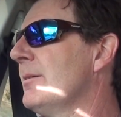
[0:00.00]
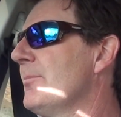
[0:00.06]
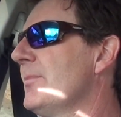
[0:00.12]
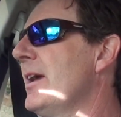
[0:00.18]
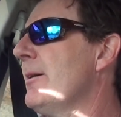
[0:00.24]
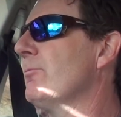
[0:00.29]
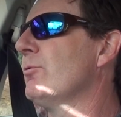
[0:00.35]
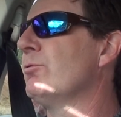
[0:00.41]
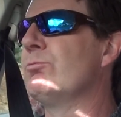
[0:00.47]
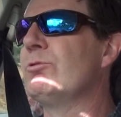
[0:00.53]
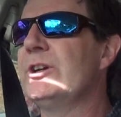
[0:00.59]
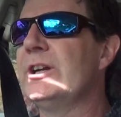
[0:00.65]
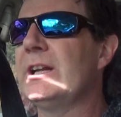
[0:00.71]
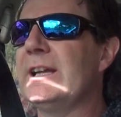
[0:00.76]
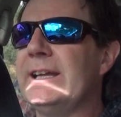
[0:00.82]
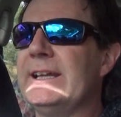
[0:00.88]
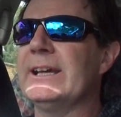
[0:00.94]
That will
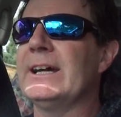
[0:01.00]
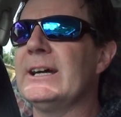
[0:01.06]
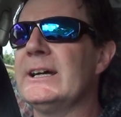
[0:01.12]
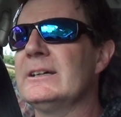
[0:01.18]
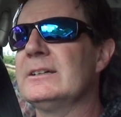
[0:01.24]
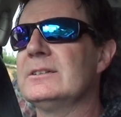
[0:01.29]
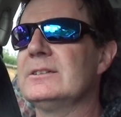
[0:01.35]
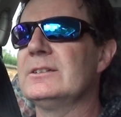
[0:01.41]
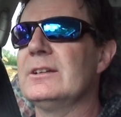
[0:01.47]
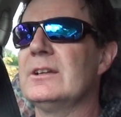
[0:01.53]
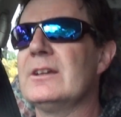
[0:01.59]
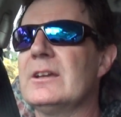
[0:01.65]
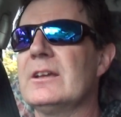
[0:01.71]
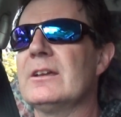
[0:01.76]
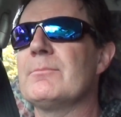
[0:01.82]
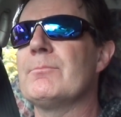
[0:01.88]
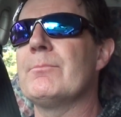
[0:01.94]
really
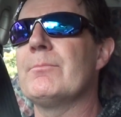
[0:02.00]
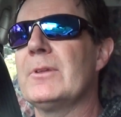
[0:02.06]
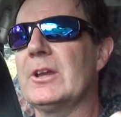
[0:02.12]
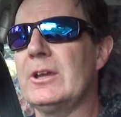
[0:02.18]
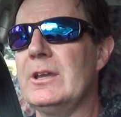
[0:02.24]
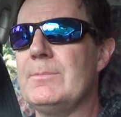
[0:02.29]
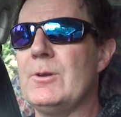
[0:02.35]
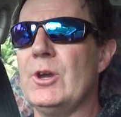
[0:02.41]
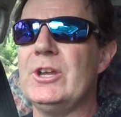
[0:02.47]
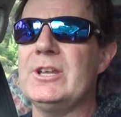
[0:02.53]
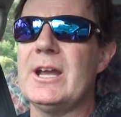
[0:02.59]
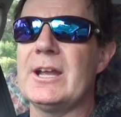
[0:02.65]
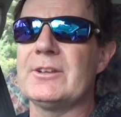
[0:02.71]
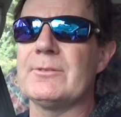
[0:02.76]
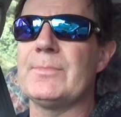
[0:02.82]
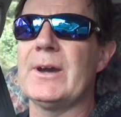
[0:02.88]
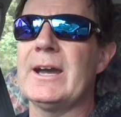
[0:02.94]
keep heat
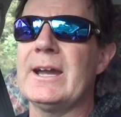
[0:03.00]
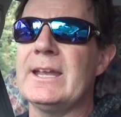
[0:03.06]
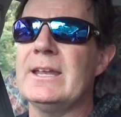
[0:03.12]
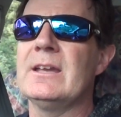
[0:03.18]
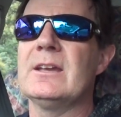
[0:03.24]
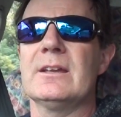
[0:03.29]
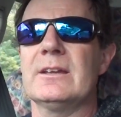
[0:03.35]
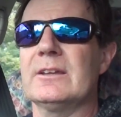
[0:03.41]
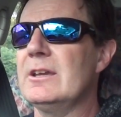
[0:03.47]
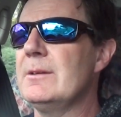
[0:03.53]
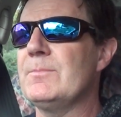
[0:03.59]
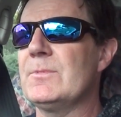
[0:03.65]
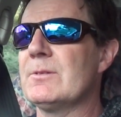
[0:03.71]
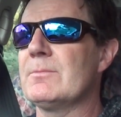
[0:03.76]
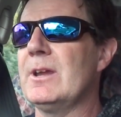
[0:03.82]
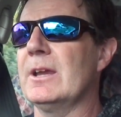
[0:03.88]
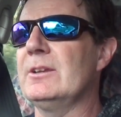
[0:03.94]
under bay, keep
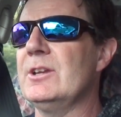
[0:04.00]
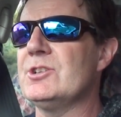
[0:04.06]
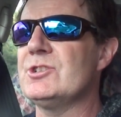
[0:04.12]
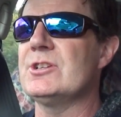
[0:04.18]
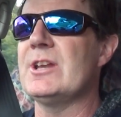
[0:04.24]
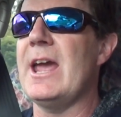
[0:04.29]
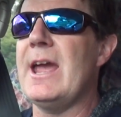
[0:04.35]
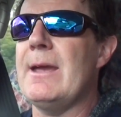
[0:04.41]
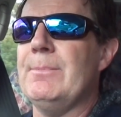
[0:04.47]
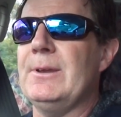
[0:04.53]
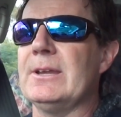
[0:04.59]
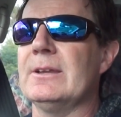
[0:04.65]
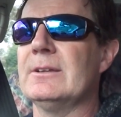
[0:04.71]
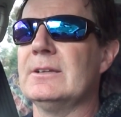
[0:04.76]
the ignition happy.